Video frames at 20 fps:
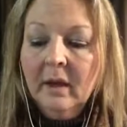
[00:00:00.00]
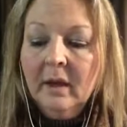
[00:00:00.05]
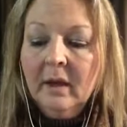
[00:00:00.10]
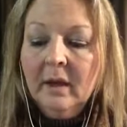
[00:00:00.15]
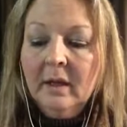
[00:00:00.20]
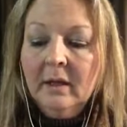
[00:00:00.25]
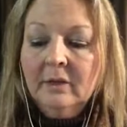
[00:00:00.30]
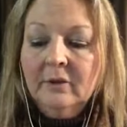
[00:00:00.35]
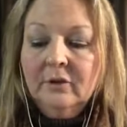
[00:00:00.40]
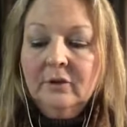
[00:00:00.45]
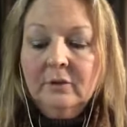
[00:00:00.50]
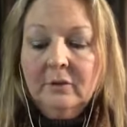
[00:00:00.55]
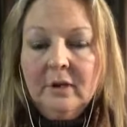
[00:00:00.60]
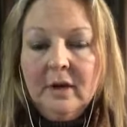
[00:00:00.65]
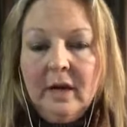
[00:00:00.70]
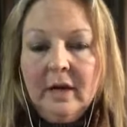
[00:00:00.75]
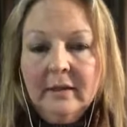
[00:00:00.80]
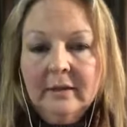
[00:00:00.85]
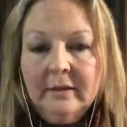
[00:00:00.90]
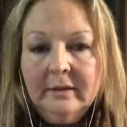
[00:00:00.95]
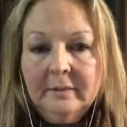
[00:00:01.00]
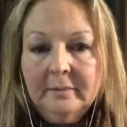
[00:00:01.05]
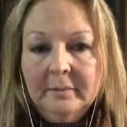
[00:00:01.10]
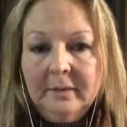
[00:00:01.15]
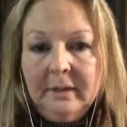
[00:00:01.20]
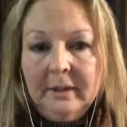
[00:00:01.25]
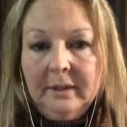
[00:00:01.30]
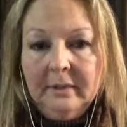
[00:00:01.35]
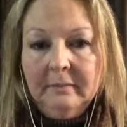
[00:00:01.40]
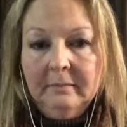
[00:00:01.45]
So,
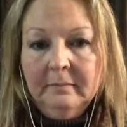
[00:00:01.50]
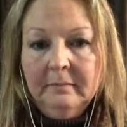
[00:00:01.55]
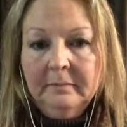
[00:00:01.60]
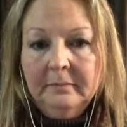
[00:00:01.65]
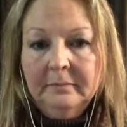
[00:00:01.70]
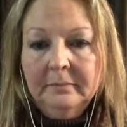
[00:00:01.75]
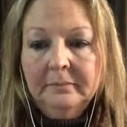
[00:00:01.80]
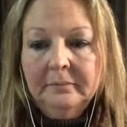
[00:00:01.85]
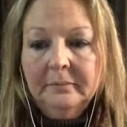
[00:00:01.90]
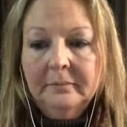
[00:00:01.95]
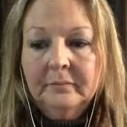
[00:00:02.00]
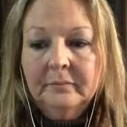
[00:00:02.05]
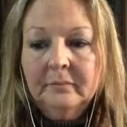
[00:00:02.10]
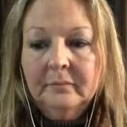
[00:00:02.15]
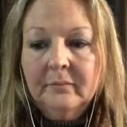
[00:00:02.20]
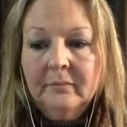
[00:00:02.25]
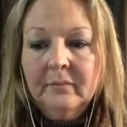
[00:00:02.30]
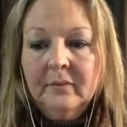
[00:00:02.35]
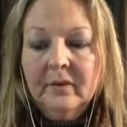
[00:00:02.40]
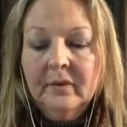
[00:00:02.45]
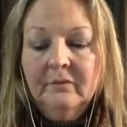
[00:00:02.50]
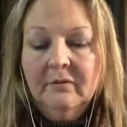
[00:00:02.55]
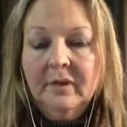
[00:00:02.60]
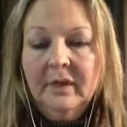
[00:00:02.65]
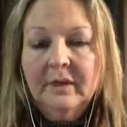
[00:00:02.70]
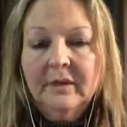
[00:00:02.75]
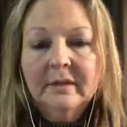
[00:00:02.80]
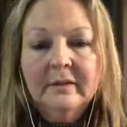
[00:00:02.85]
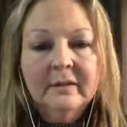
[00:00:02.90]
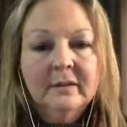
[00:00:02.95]
gossiping, very
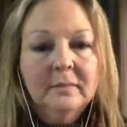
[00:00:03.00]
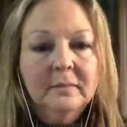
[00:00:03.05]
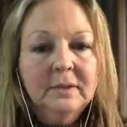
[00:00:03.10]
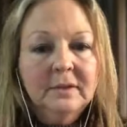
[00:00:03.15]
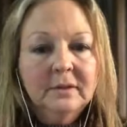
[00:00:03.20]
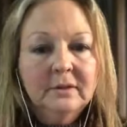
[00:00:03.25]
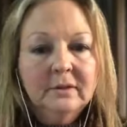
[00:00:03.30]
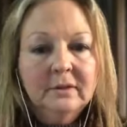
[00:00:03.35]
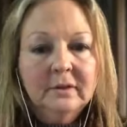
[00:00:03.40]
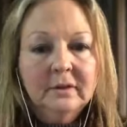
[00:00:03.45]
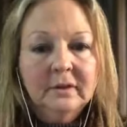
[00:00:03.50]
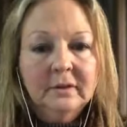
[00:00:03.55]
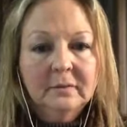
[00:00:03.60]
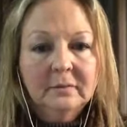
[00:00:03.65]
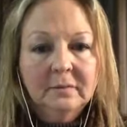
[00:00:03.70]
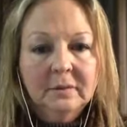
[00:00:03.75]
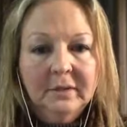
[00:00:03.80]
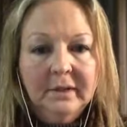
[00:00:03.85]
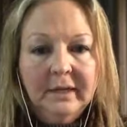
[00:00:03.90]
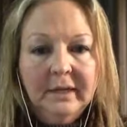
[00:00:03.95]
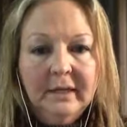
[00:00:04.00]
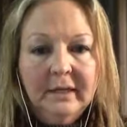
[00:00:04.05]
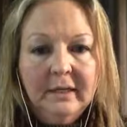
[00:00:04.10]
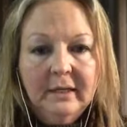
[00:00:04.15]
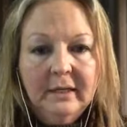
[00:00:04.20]
similar to complaining,